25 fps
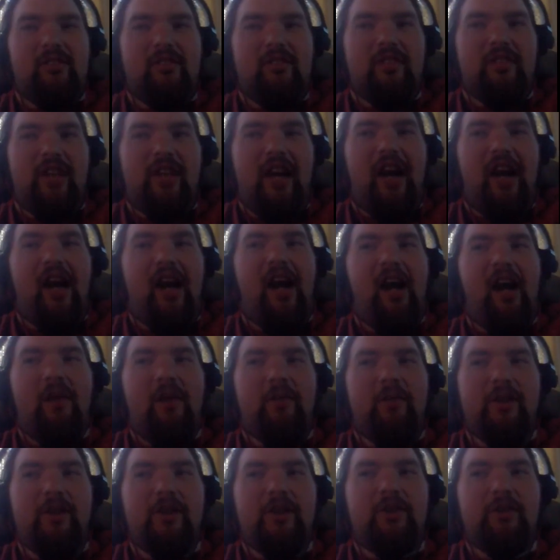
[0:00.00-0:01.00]
Yeah,
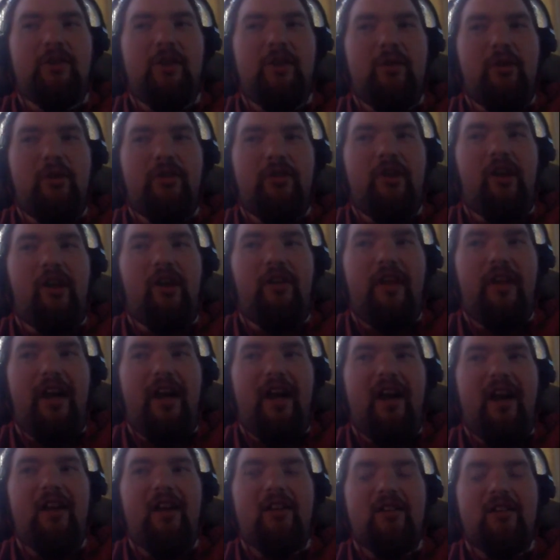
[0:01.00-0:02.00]
I would agree with all
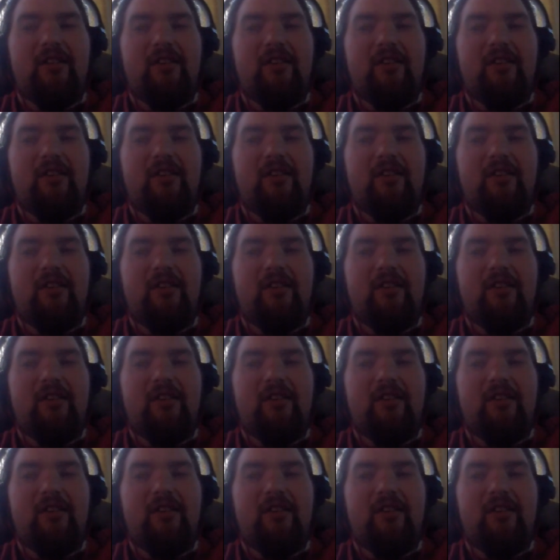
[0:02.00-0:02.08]
that.